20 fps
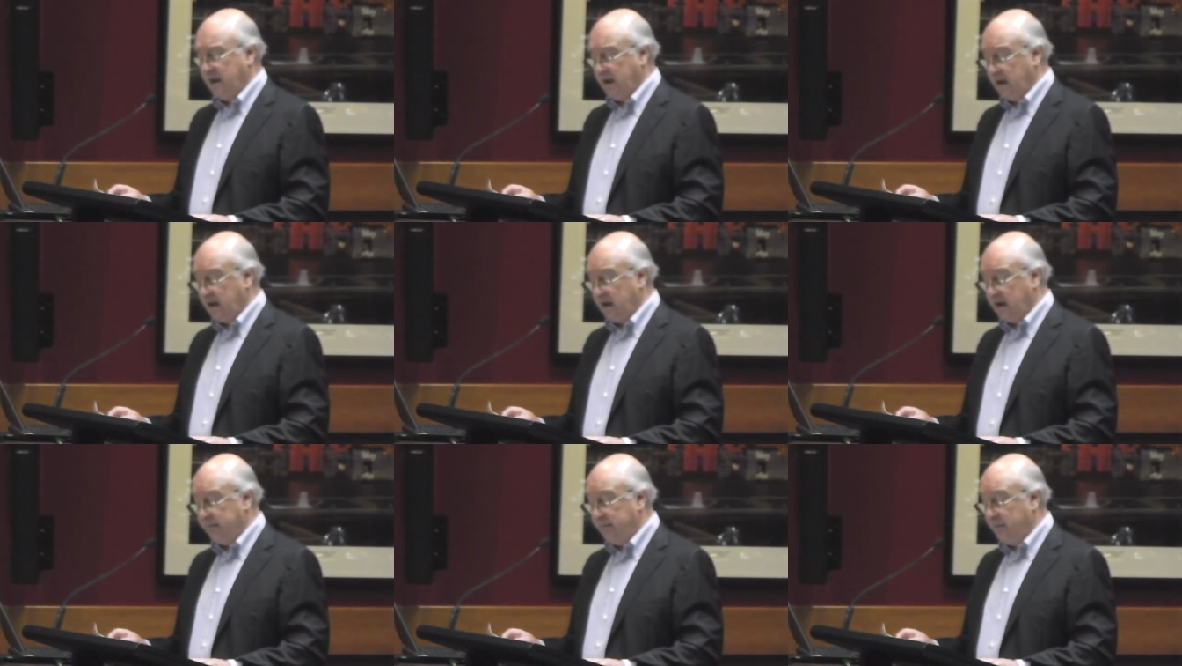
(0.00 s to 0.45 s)

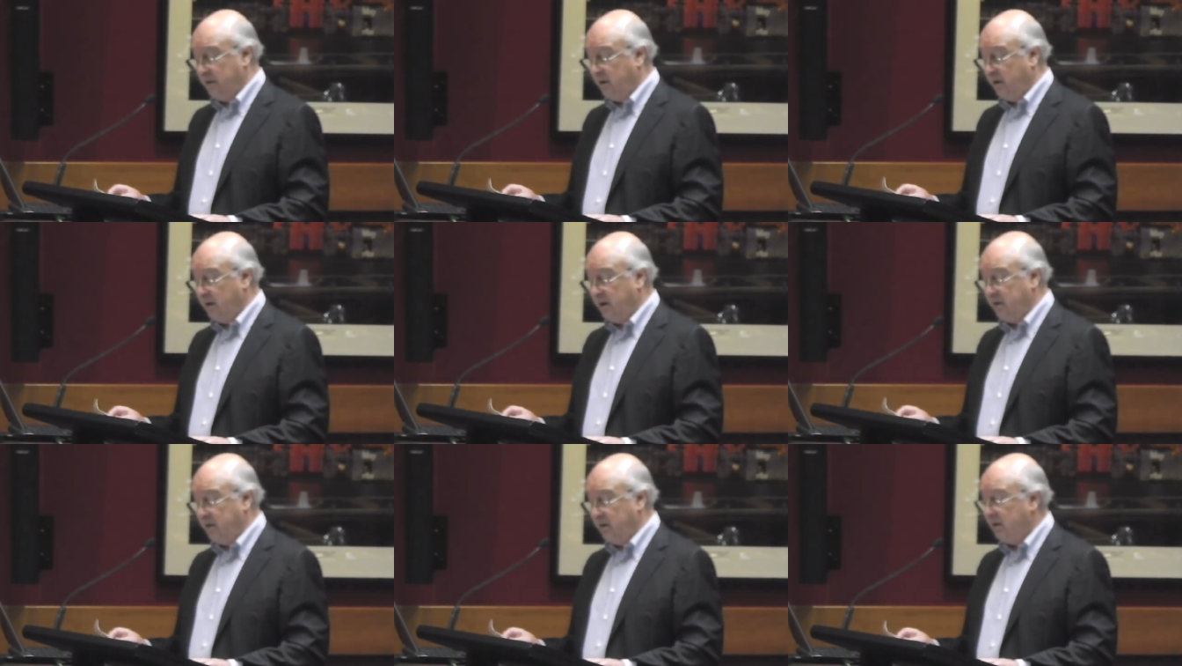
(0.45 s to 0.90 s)
Um,
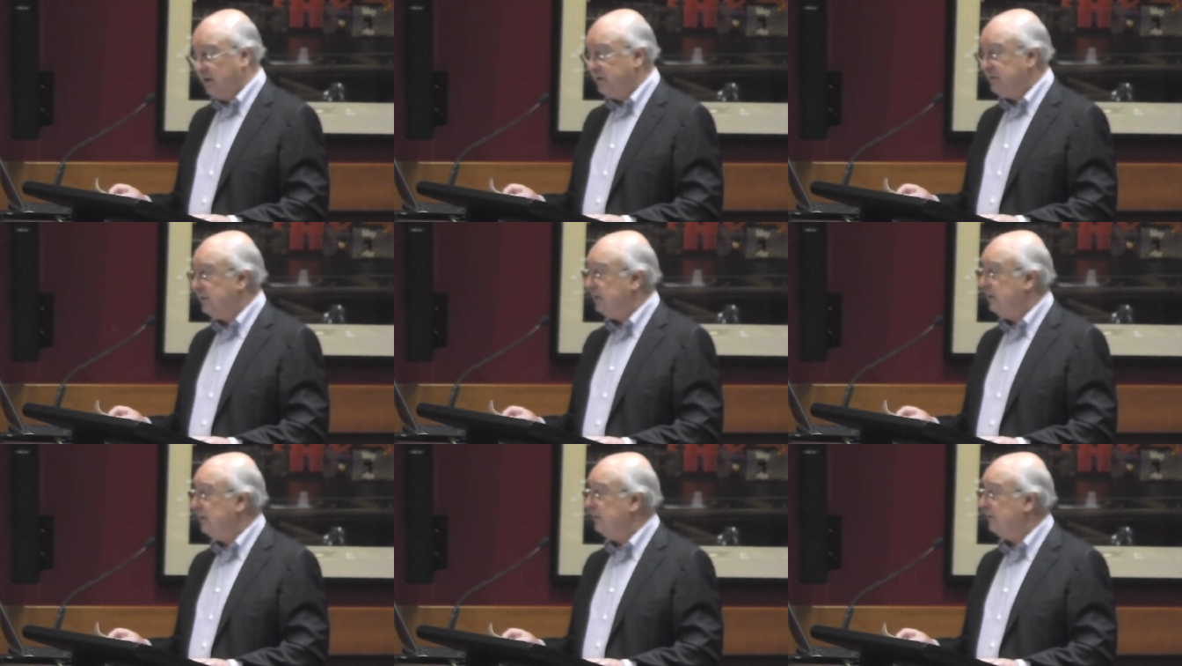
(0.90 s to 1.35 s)
I, I
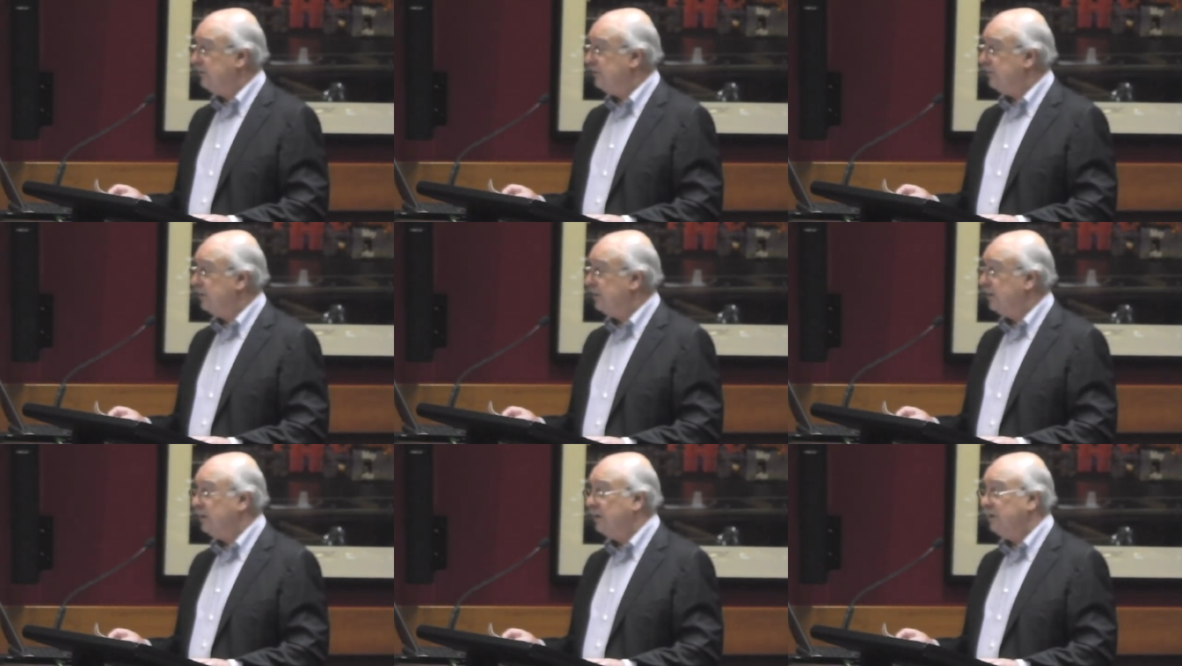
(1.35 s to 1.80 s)
did
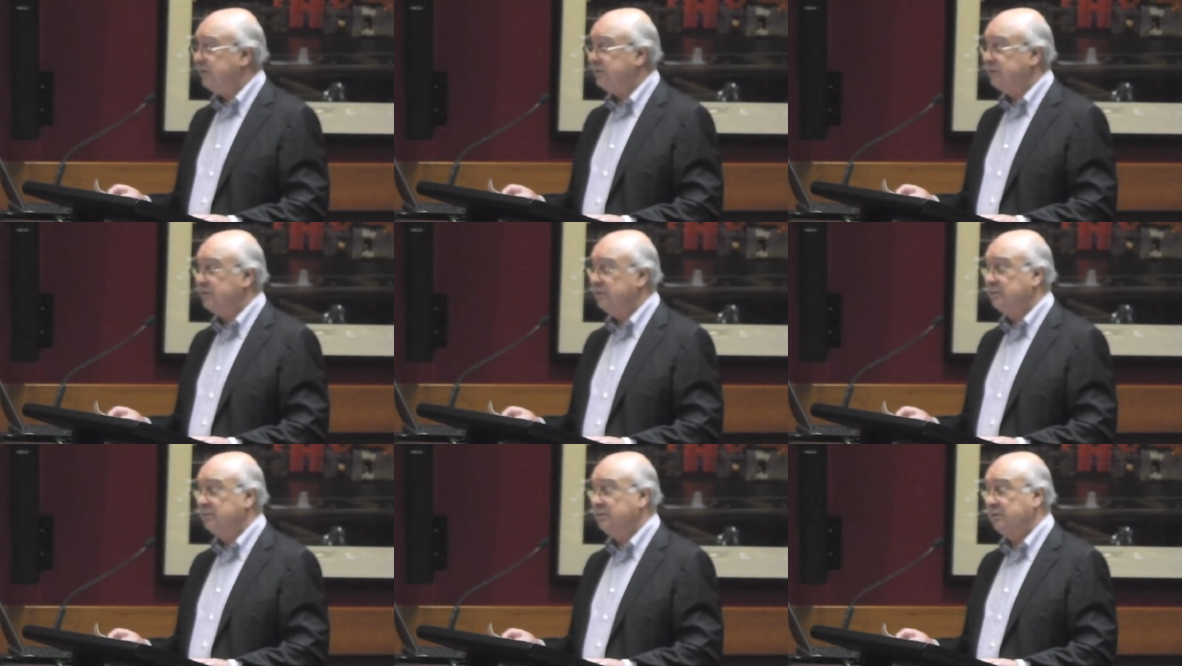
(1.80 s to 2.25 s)
history at high
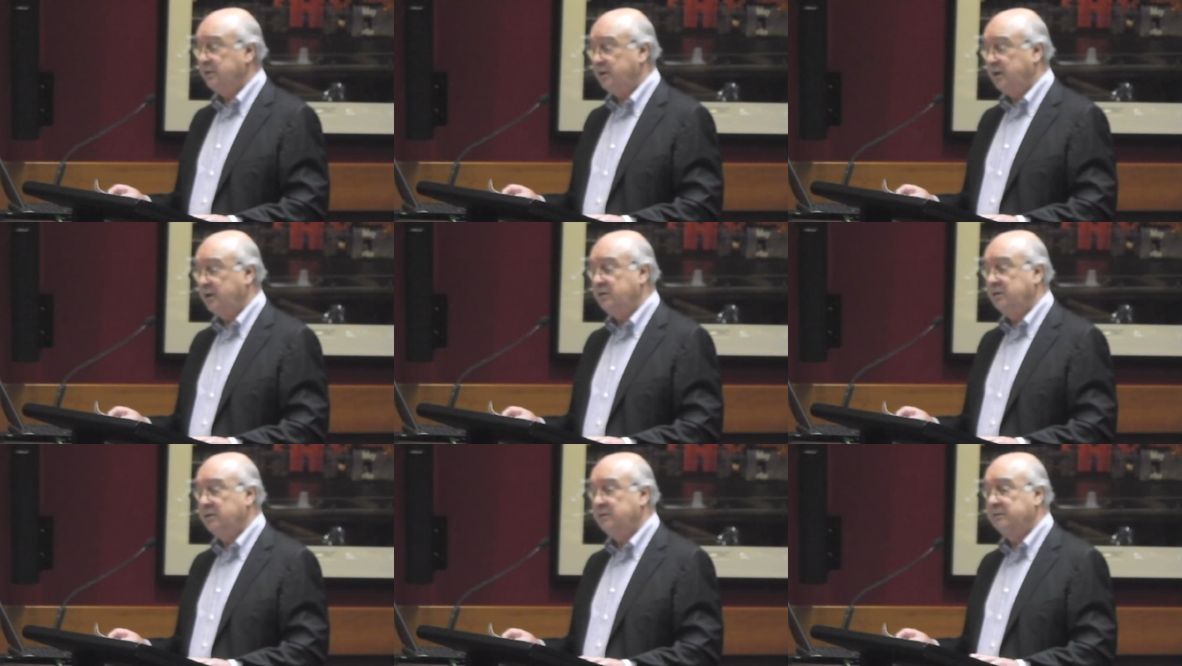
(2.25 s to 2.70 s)
school
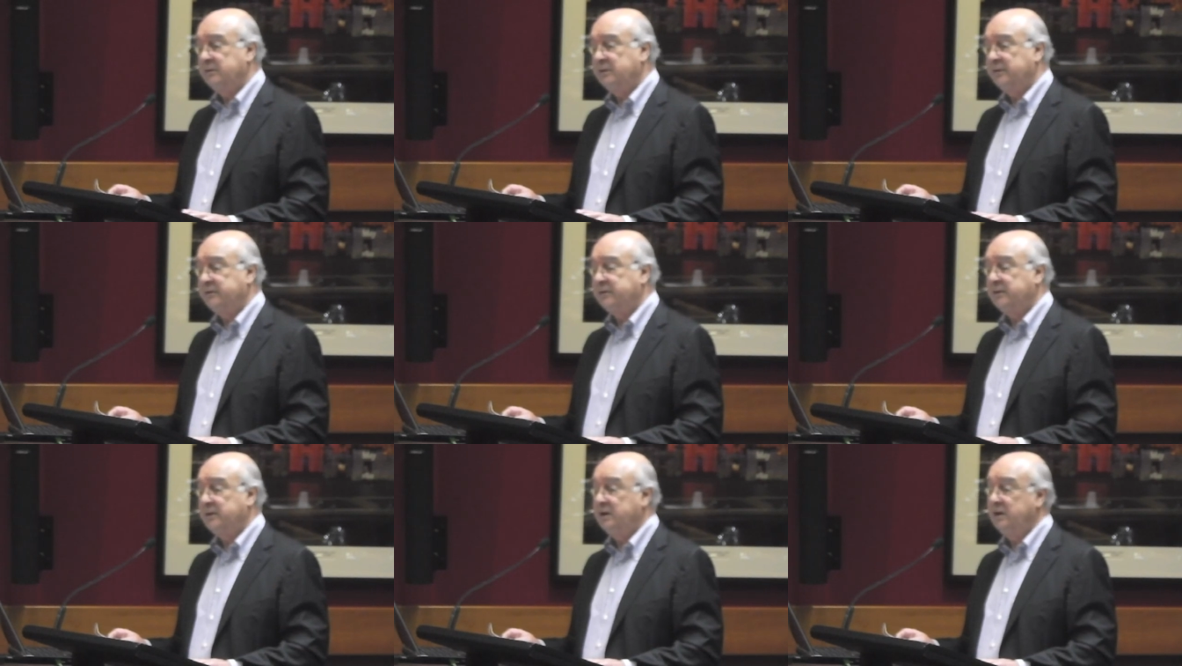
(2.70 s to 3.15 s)
and
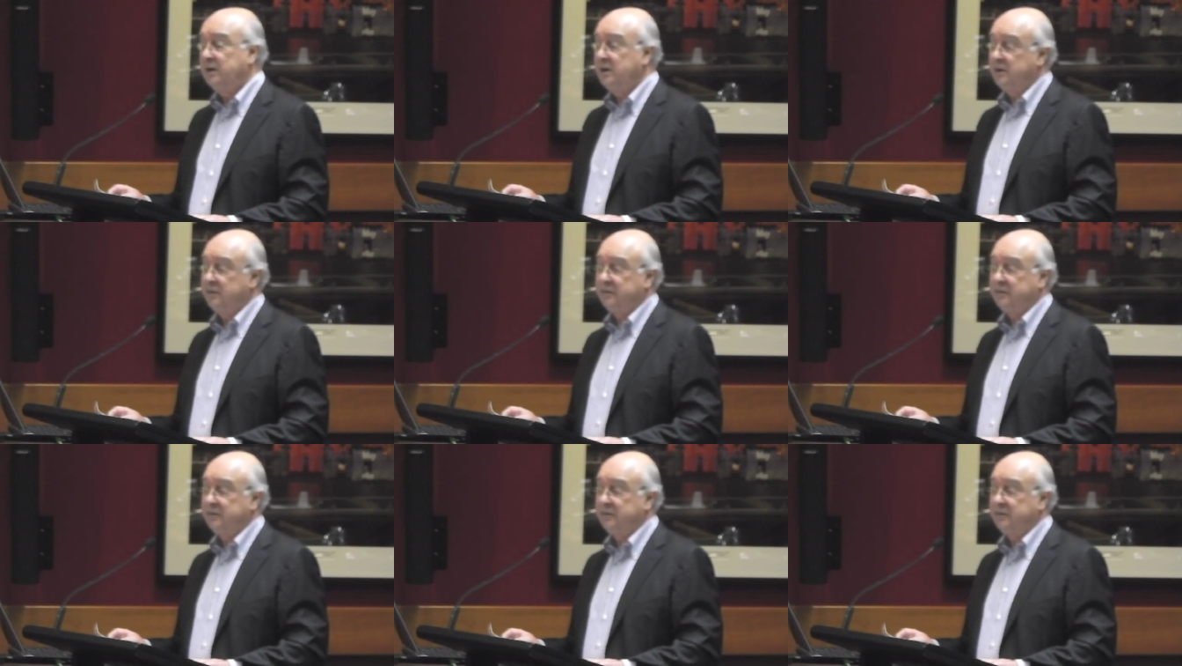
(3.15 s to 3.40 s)
university.